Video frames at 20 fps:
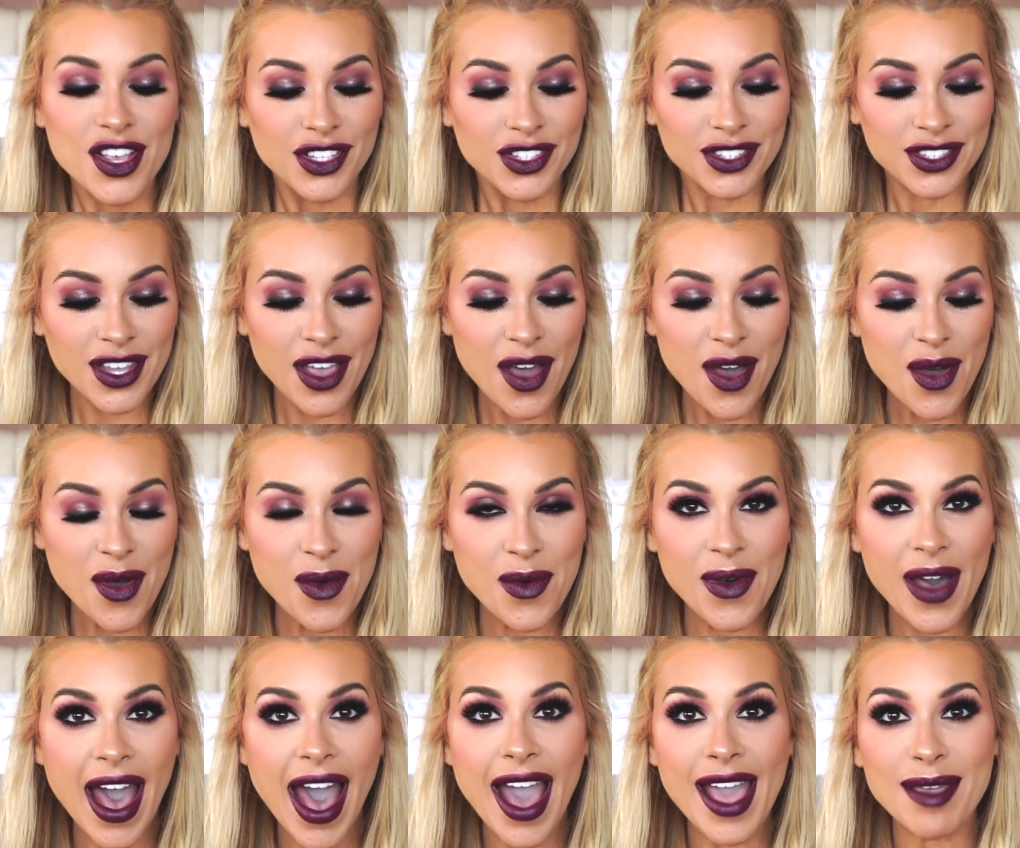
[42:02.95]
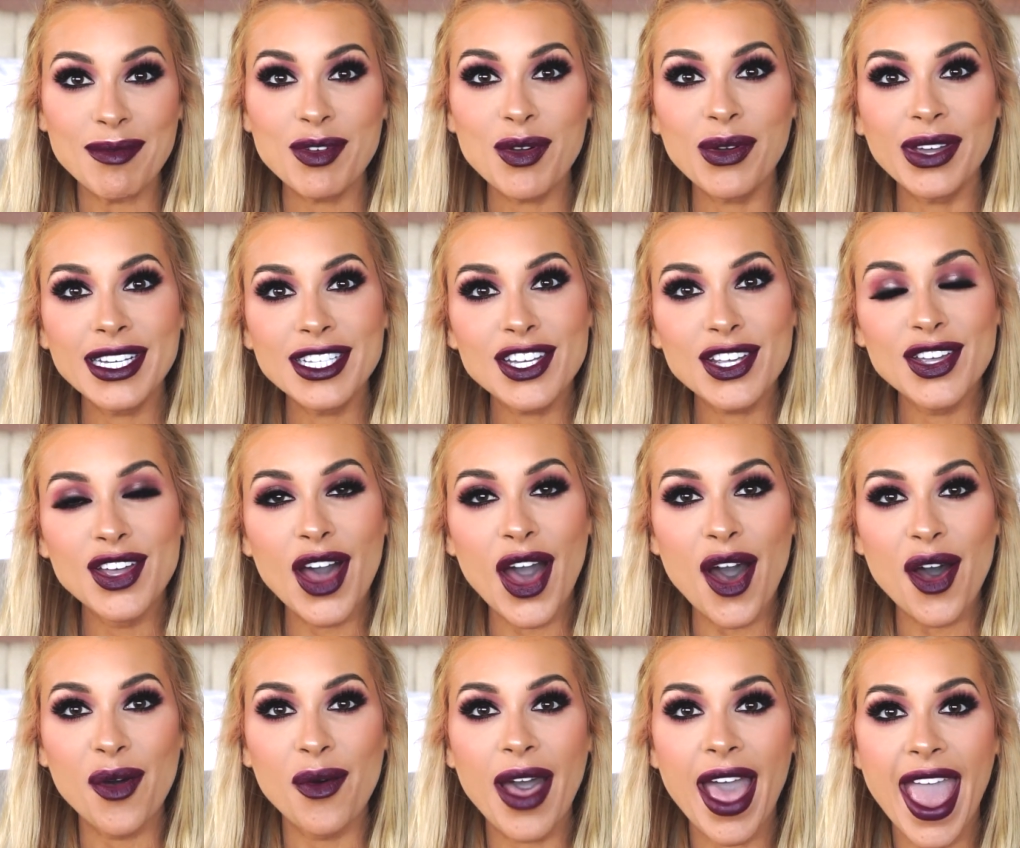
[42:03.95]
So I'm going to
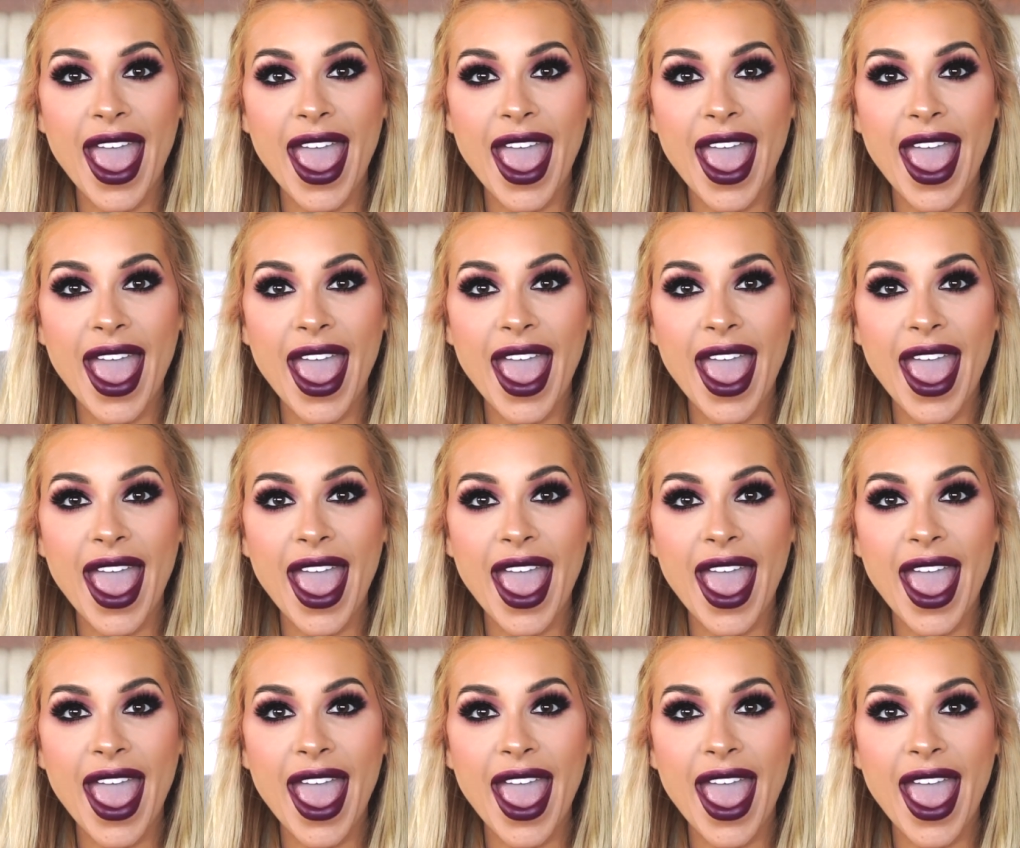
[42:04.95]
go